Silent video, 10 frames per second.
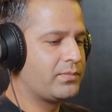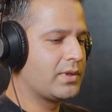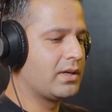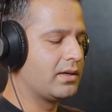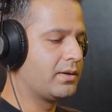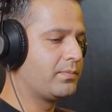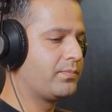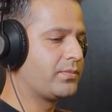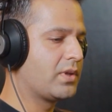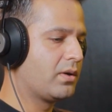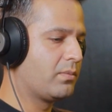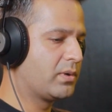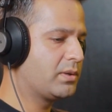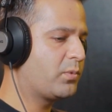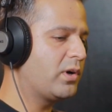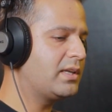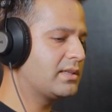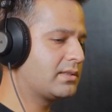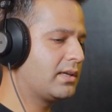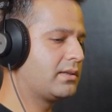But the point
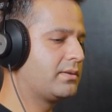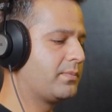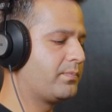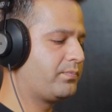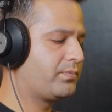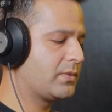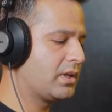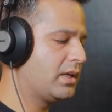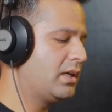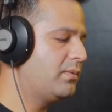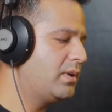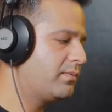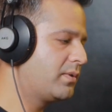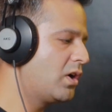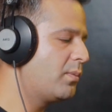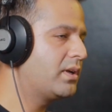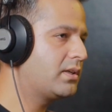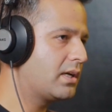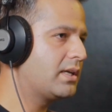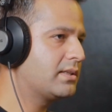is that even if
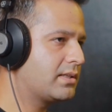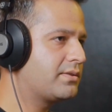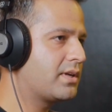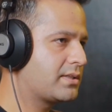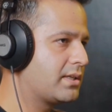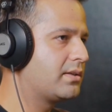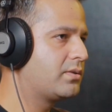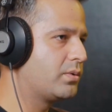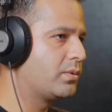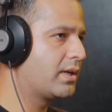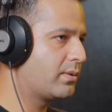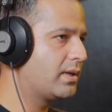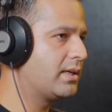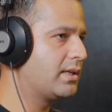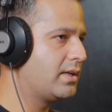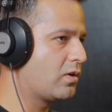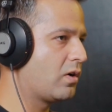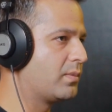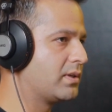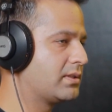government is interested to regulate
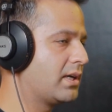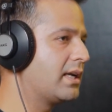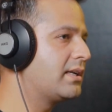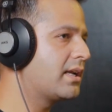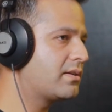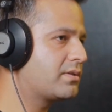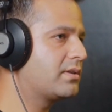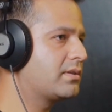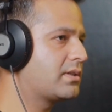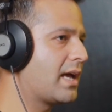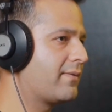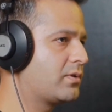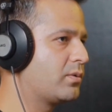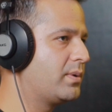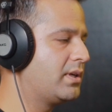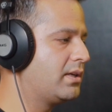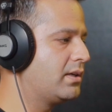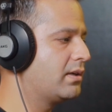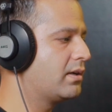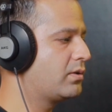e-commerce, the intentions have to
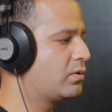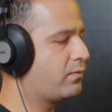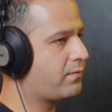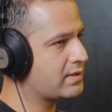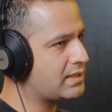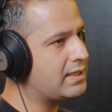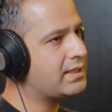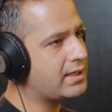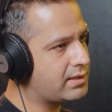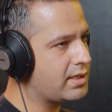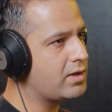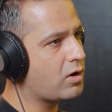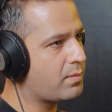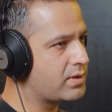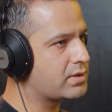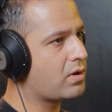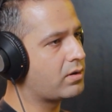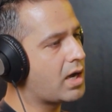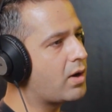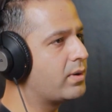be to facilitate e-commerce
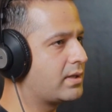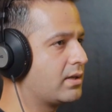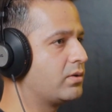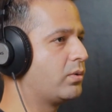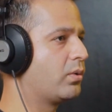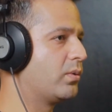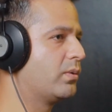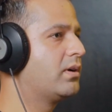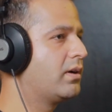on how it can grow.